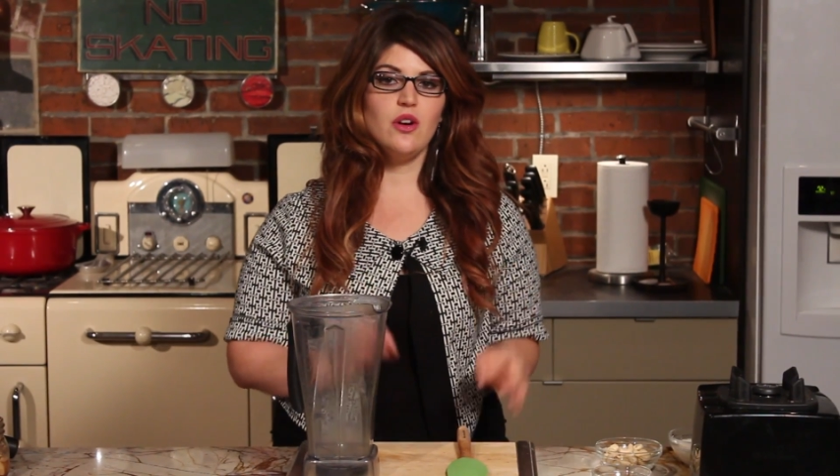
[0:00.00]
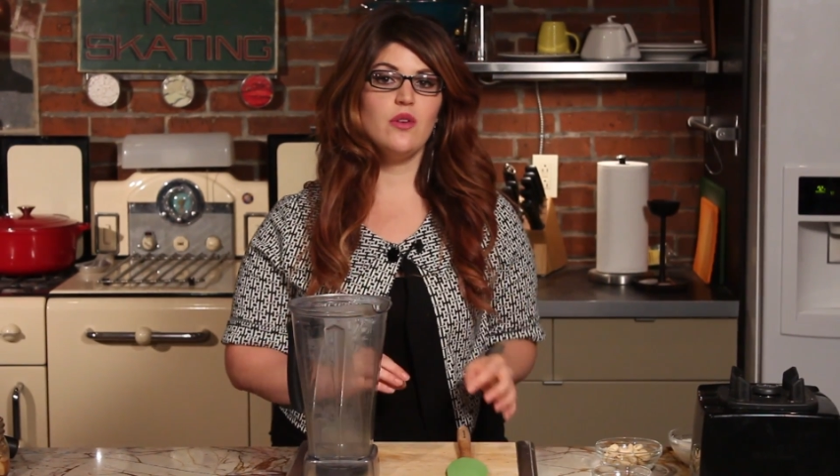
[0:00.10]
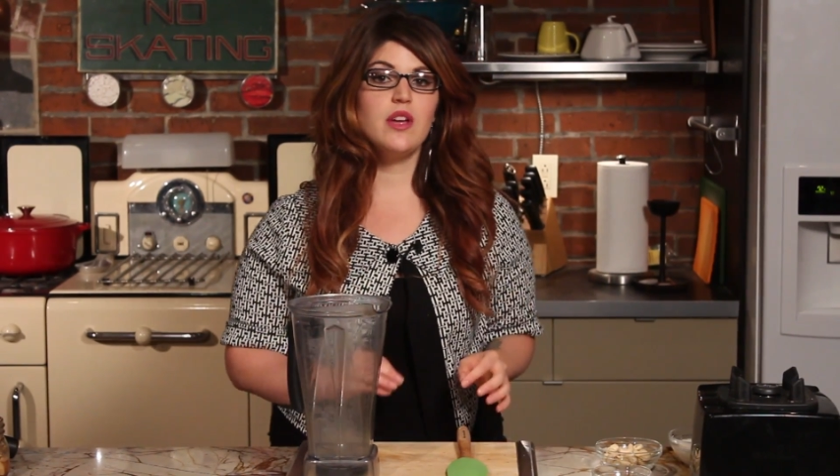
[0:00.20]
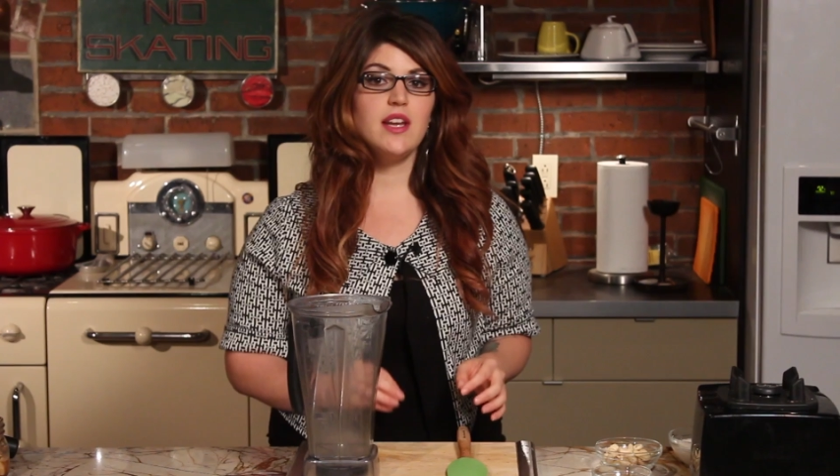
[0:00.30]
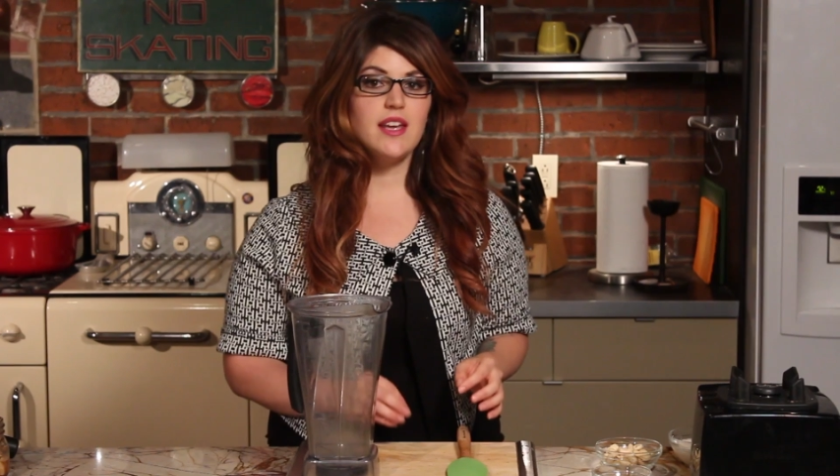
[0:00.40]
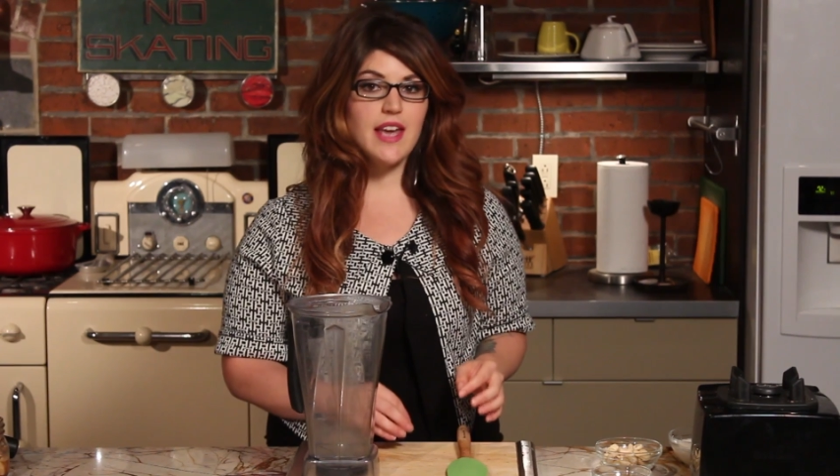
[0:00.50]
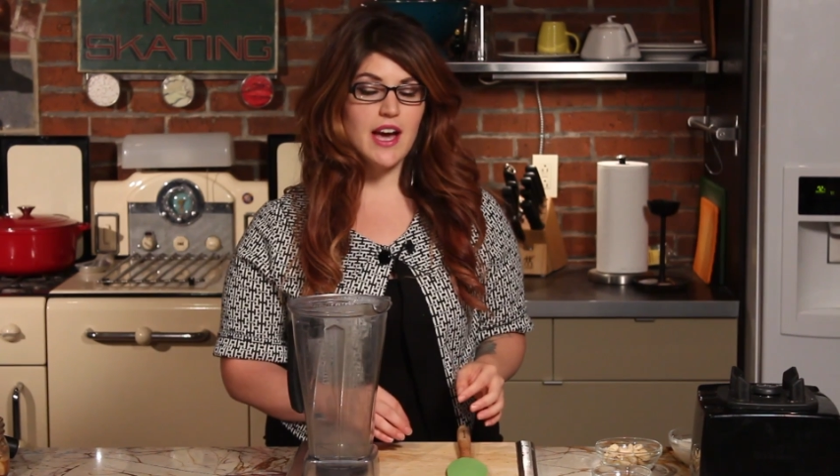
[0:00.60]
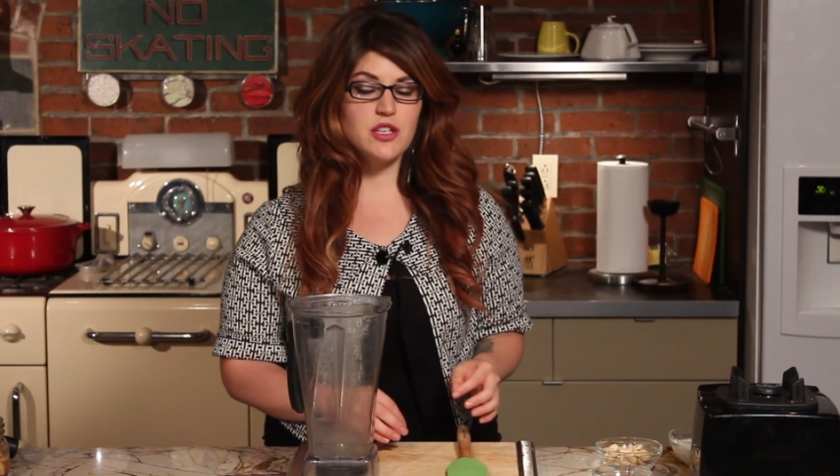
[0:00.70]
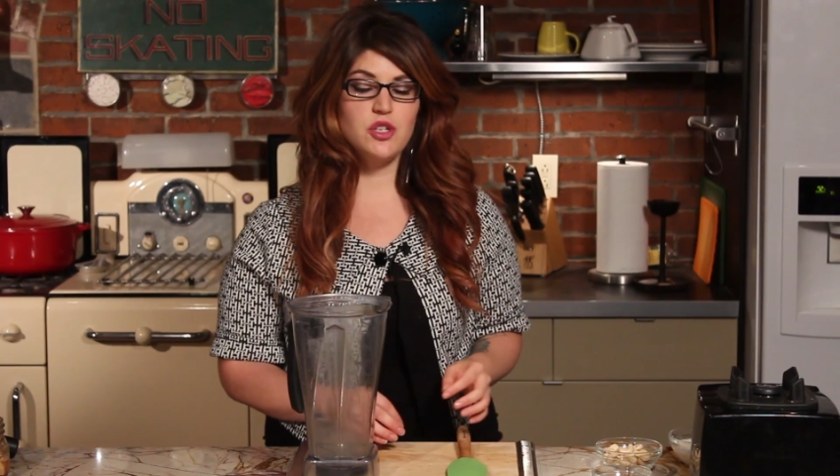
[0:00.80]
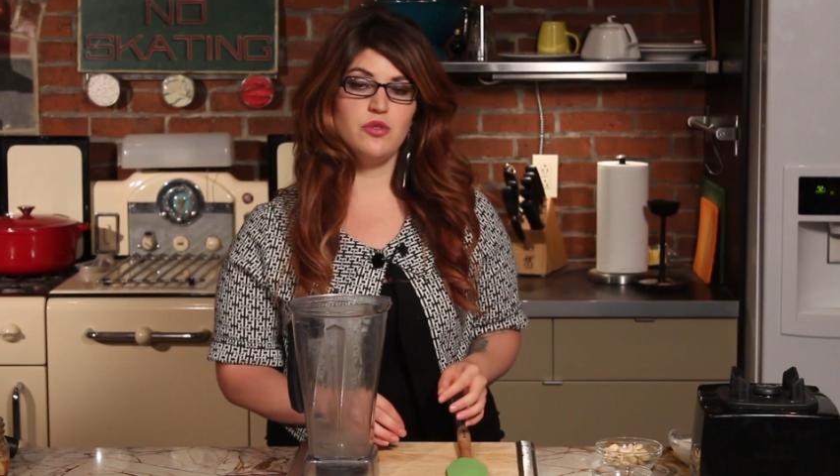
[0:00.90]
coconut
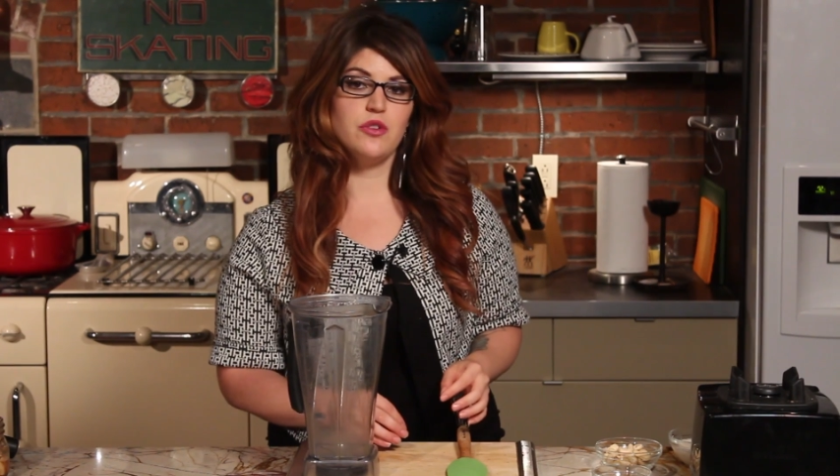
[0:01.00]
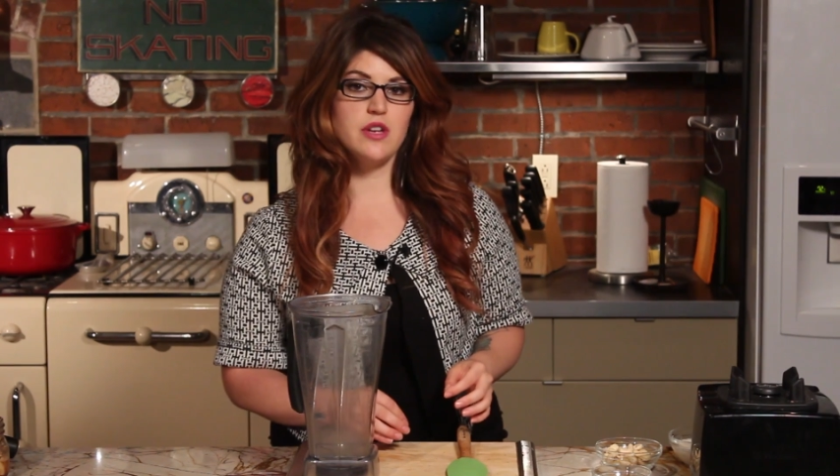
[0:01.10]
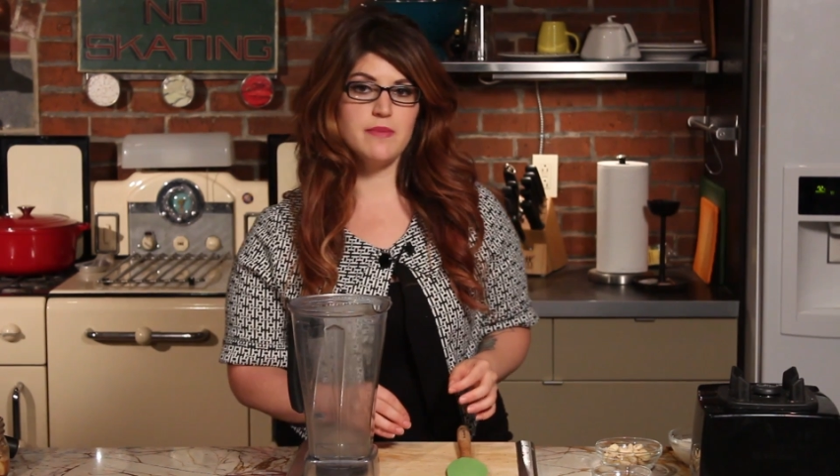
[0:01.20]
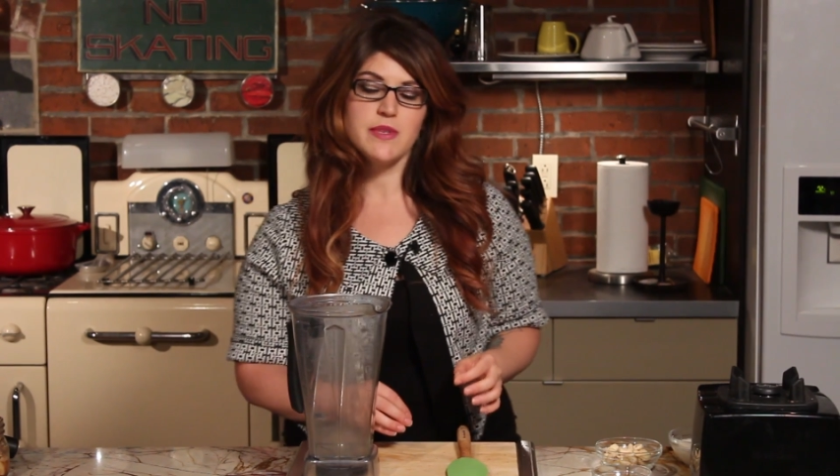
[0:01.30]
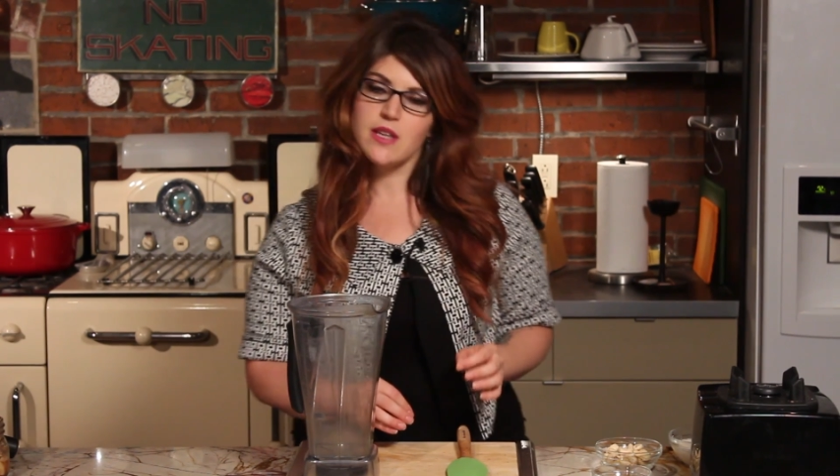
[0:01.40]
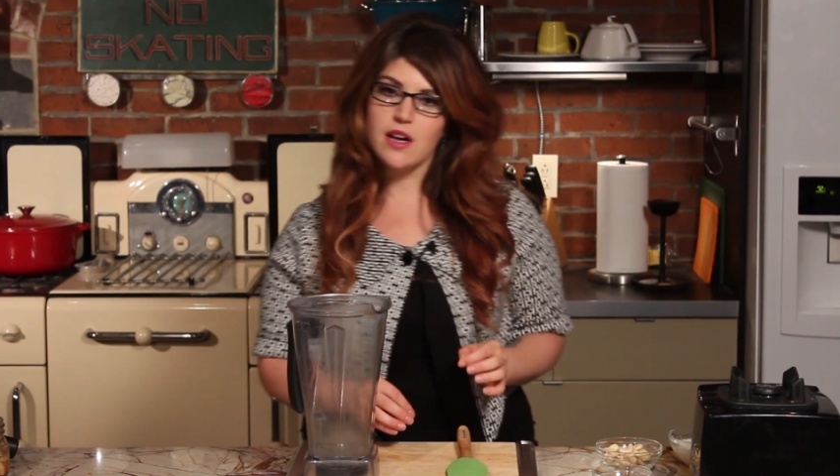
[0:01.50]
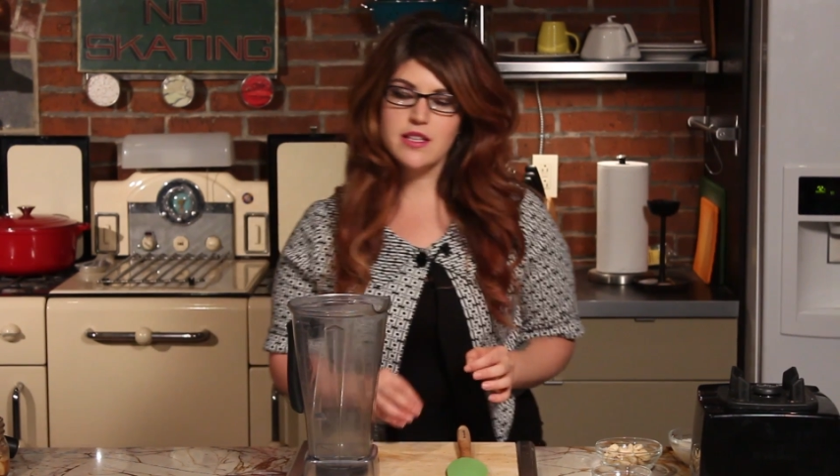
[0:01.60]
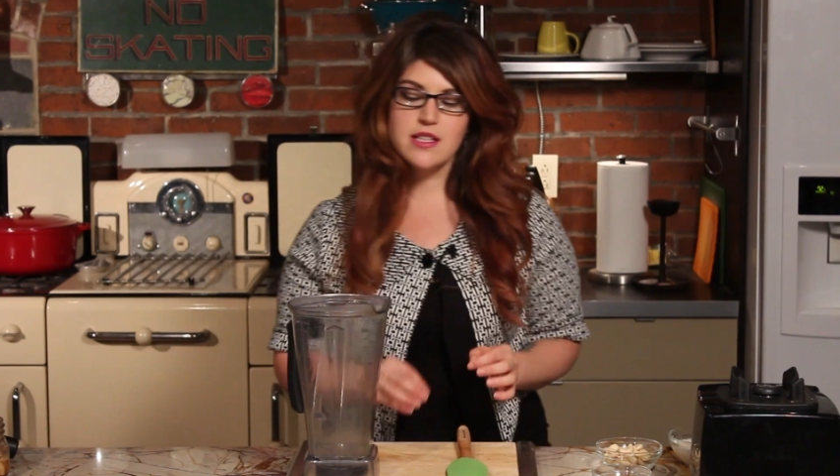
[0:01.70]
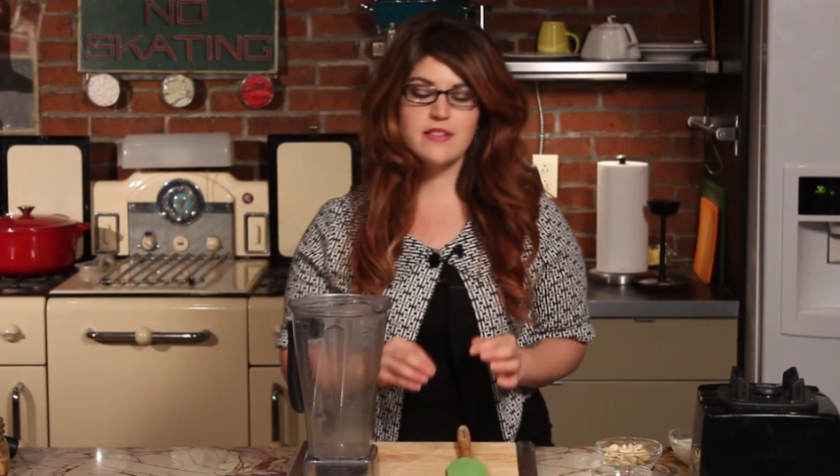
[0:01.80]
cashew cream sauce,